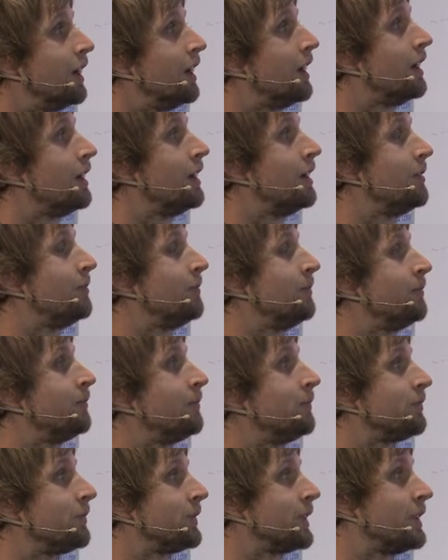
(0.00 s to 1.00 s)

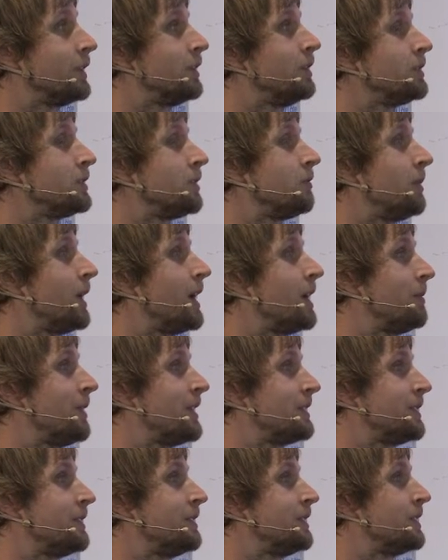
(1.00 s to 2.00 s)
Um, use of
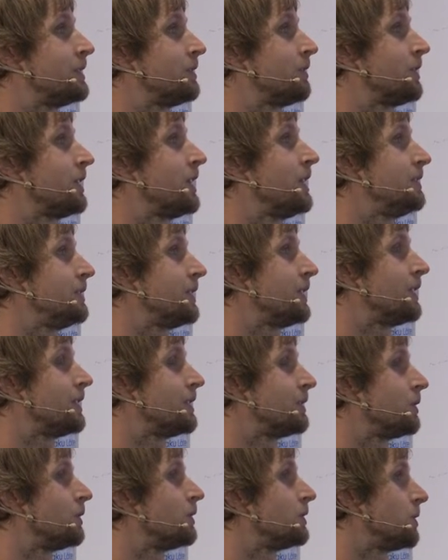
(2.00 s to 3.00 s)
biomass in district heating
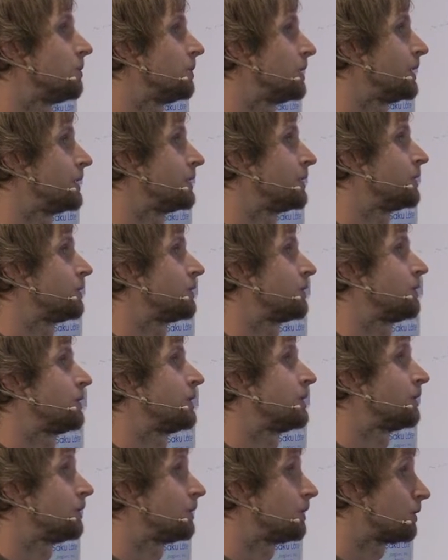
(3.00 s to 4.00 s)
is also predicted to
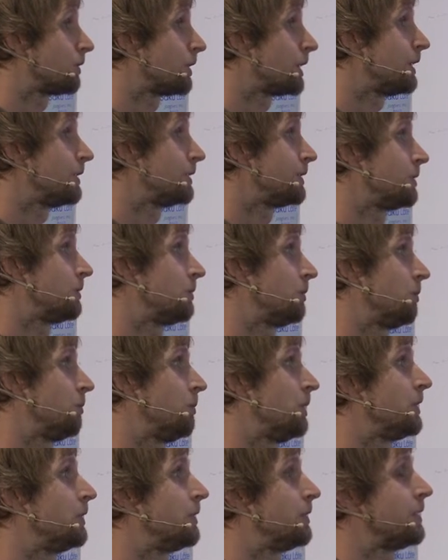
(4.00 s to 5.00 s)
increase,
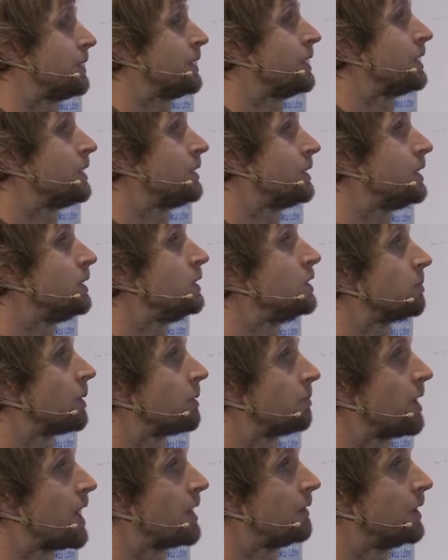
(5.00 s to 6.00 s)
but the, the use by
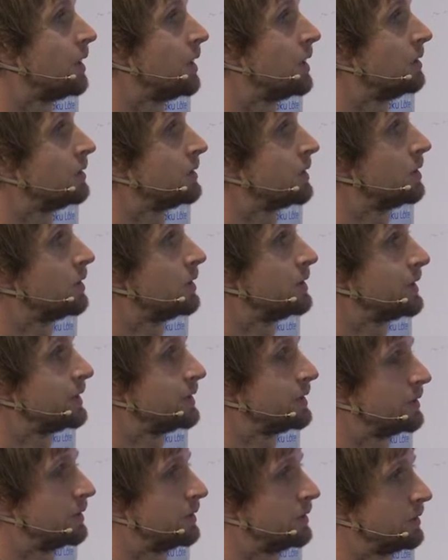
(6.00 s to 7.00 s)
private households
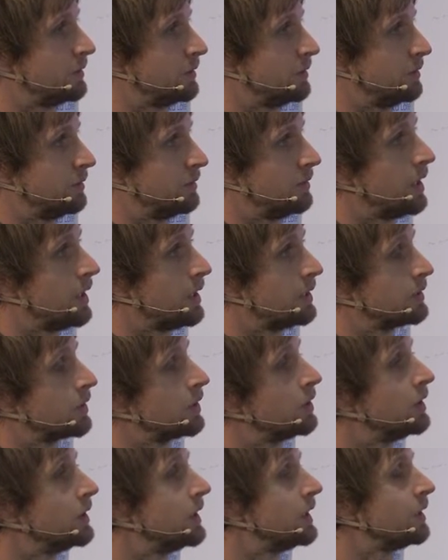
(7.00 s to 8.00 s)
is, is
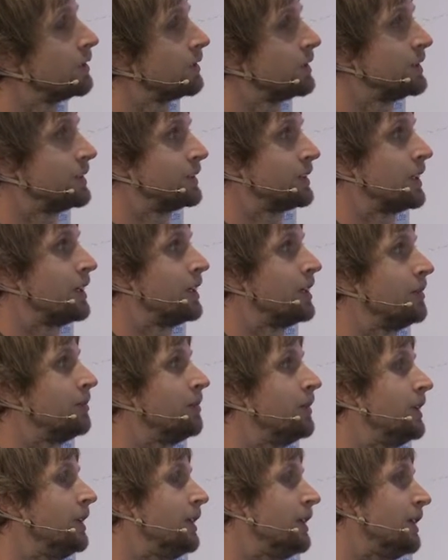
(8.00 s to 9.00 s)
going to decrease.
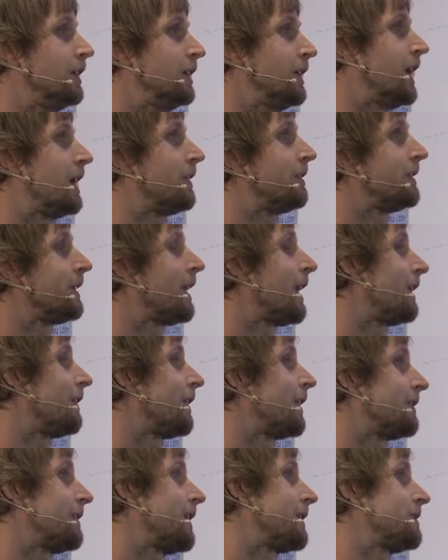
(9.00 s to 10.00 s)
Um, and yeah,
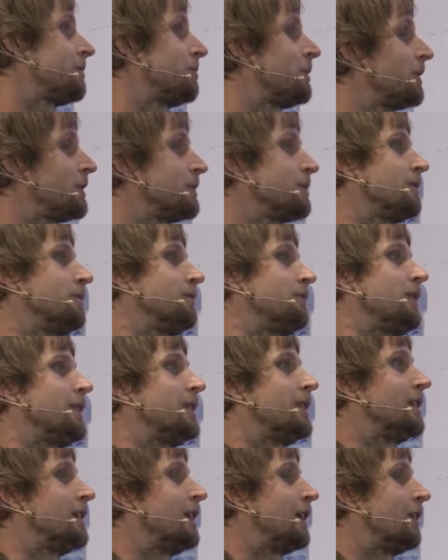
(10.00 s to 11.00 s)
that, that's because of
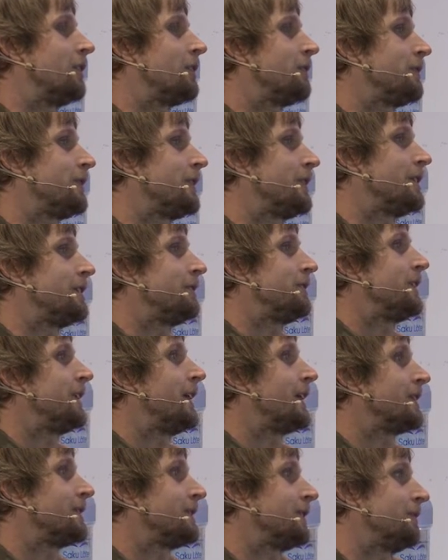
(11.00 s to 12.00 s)
uh, a lot of the, the
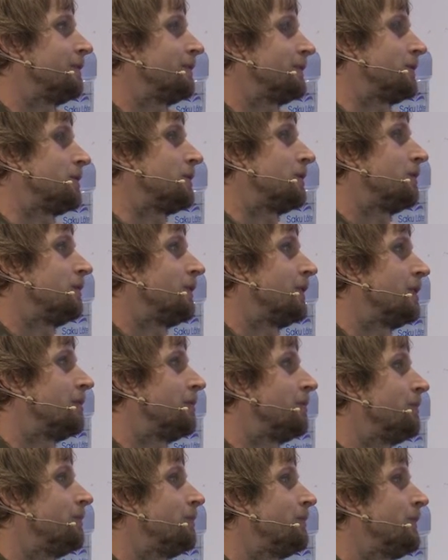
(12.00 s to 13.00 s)
negative sort of
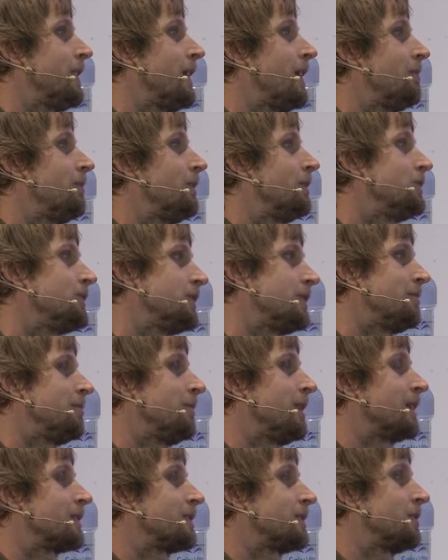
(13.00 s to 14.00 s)
um, air pollution
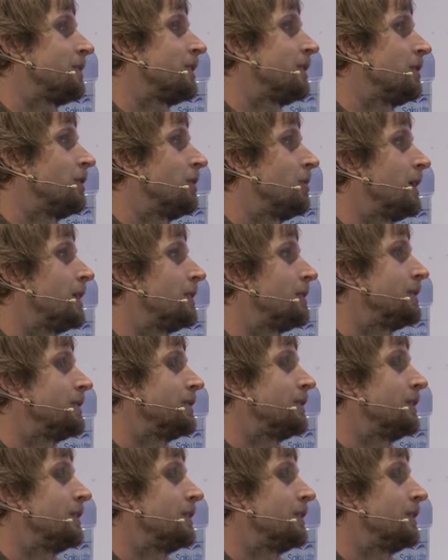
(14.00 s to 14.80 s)
impacts that we know about.